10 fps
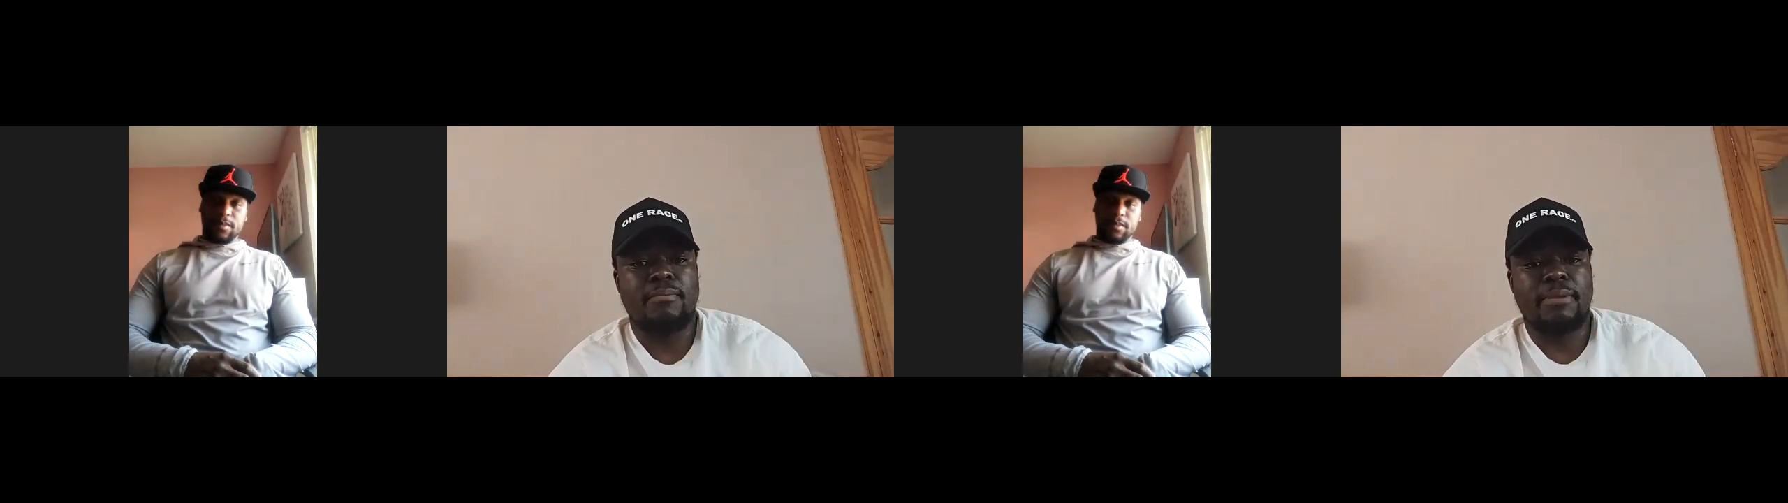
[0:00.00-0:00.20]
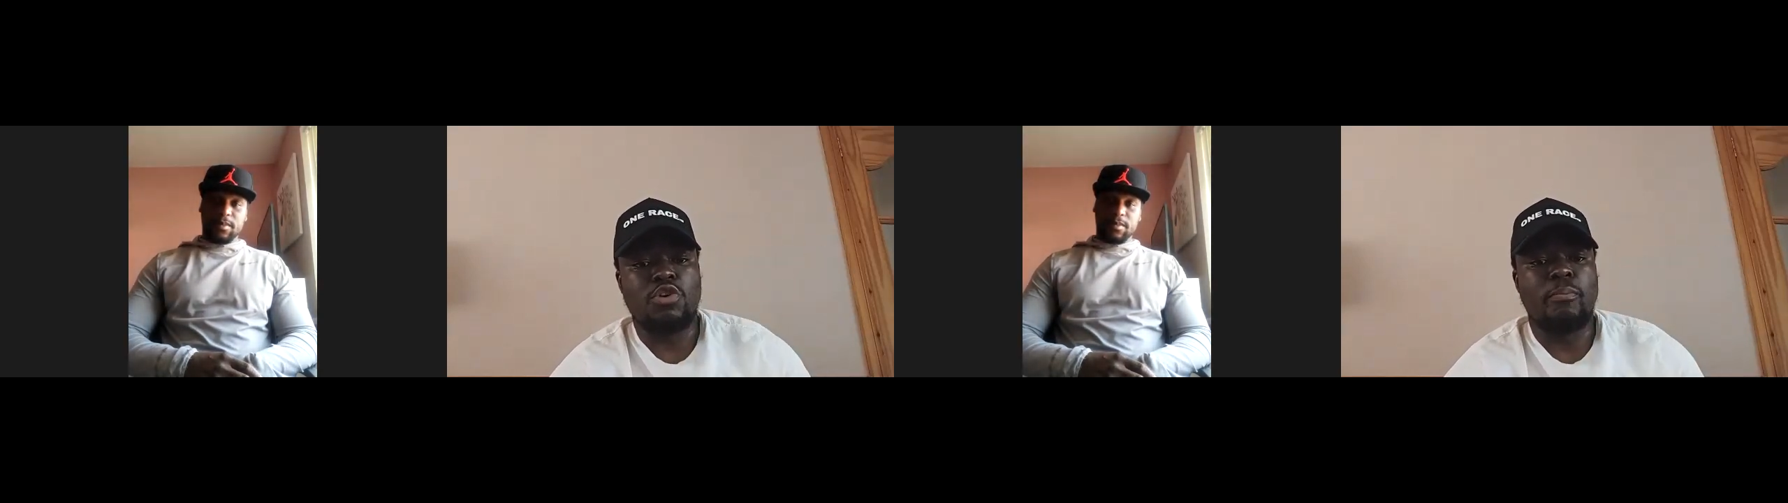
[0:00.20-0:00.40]

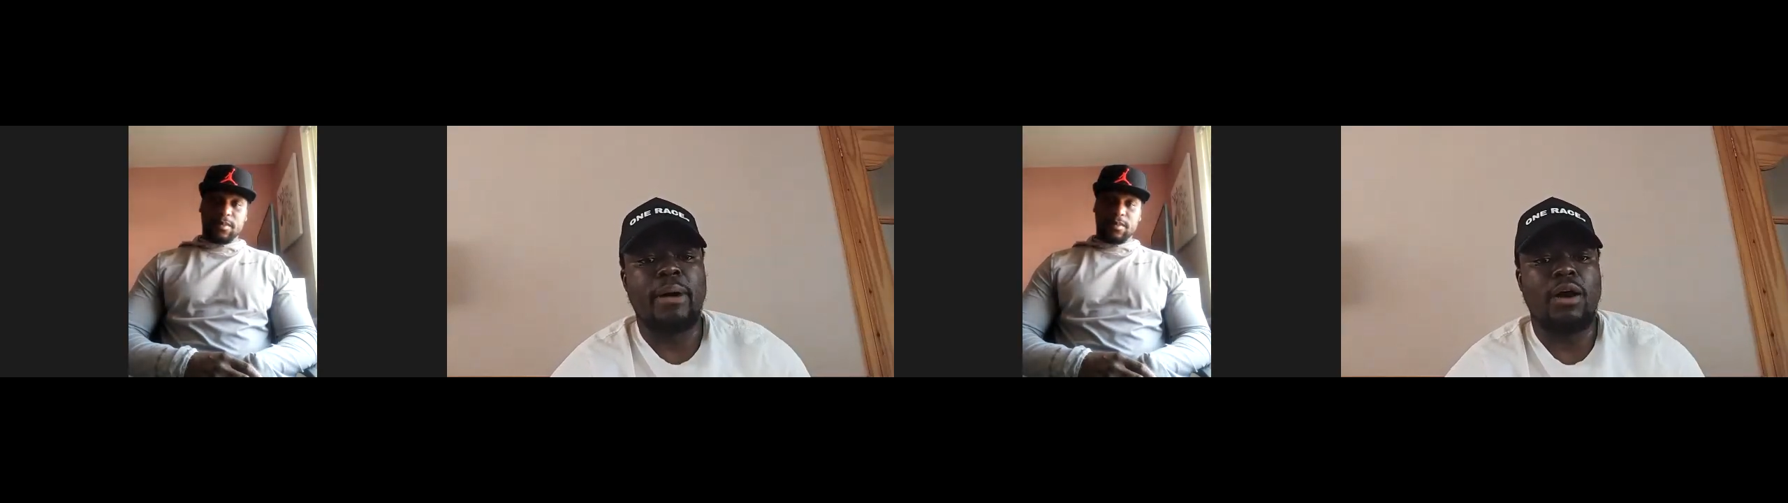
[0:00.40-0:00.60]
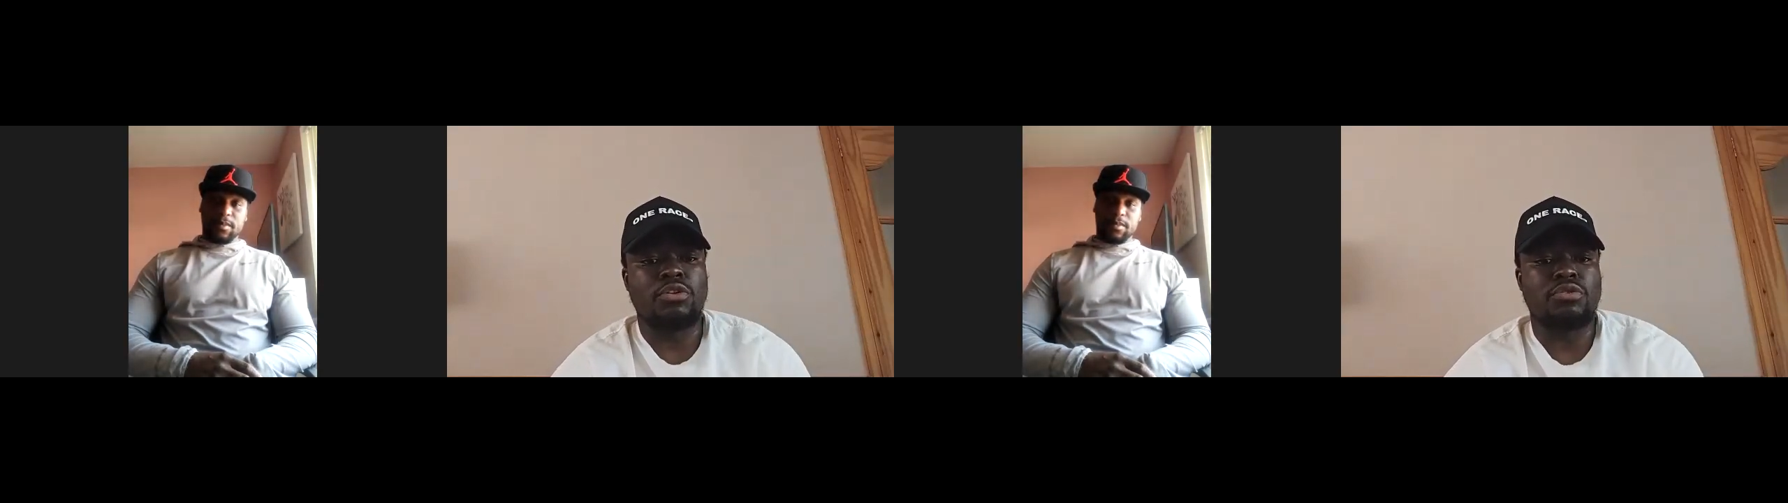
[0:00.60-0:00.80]
but you
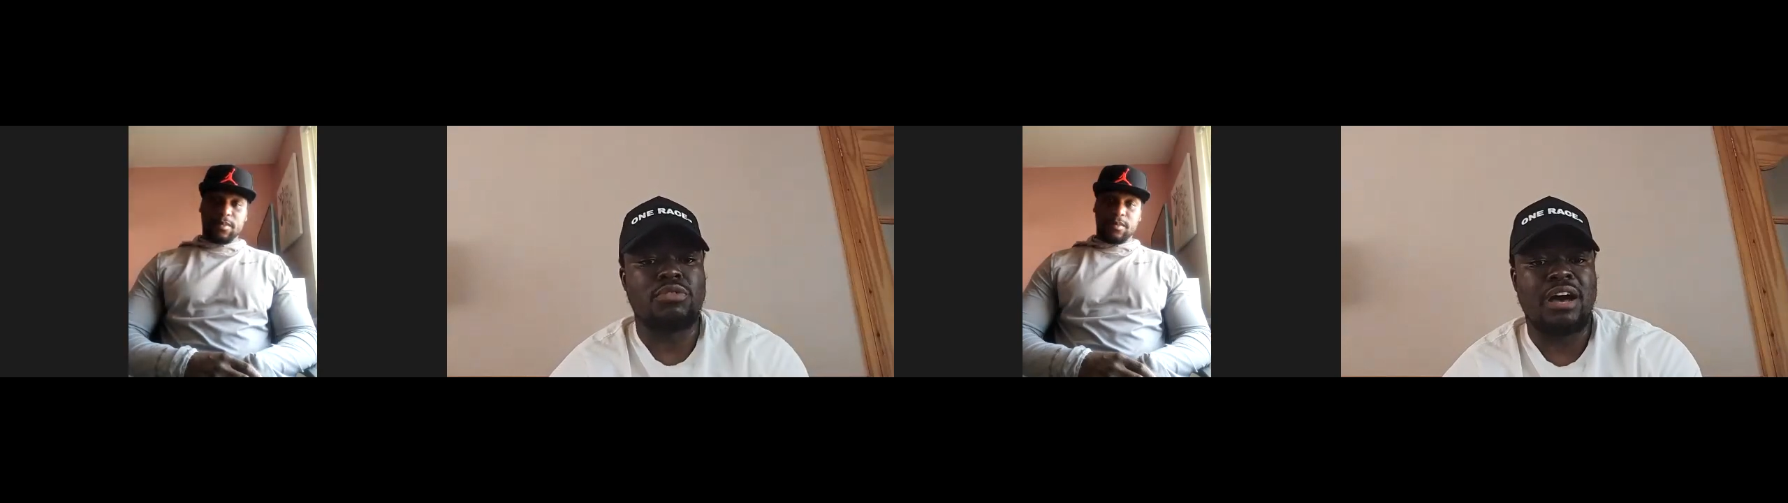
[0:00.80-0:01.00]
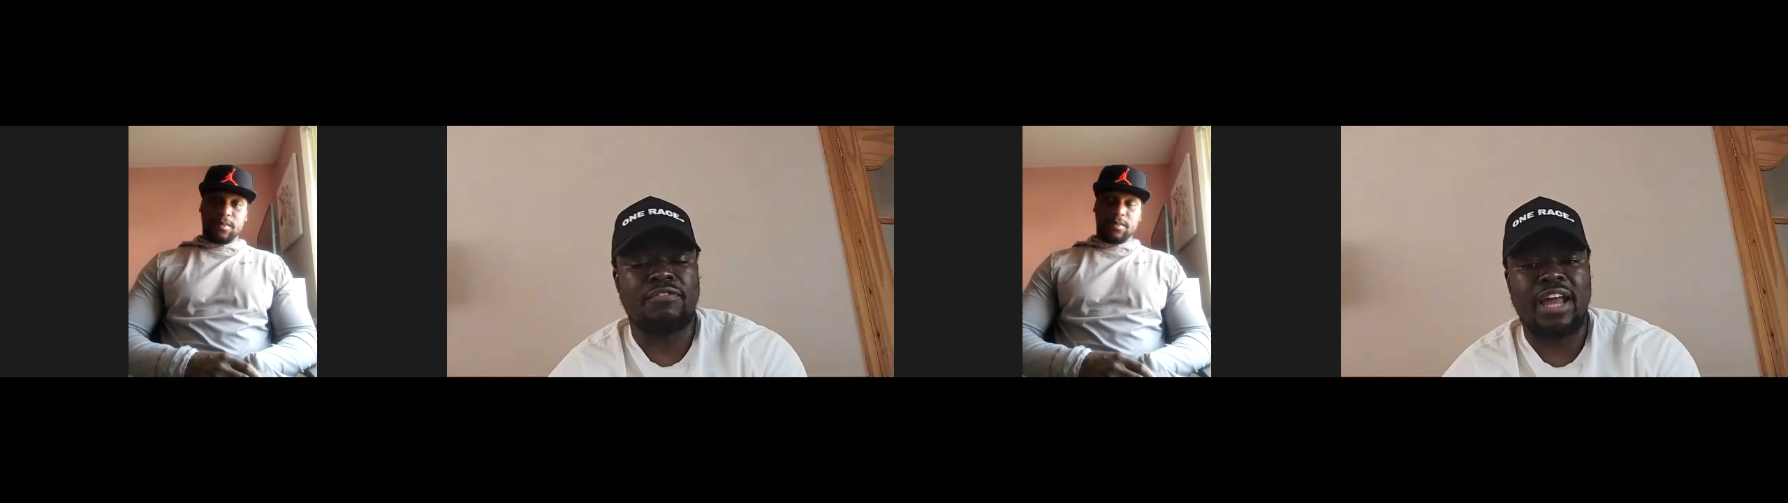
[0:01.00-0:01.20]
battled
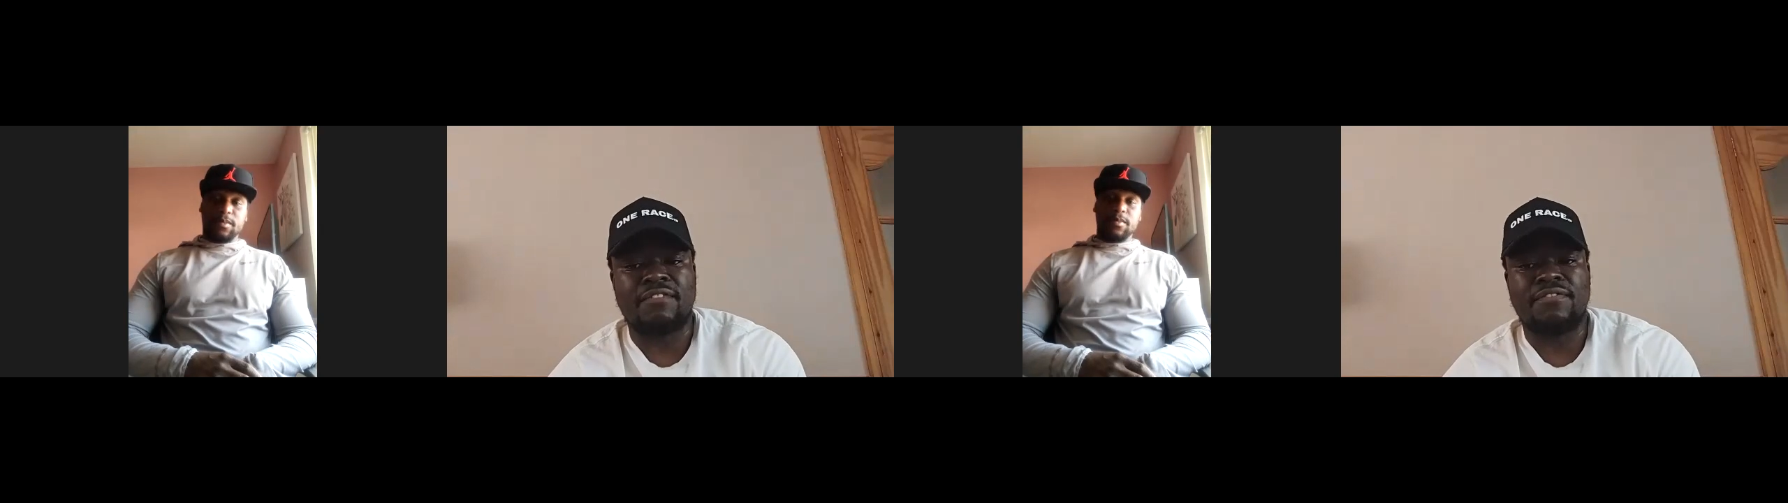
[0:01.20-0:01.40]
through that for like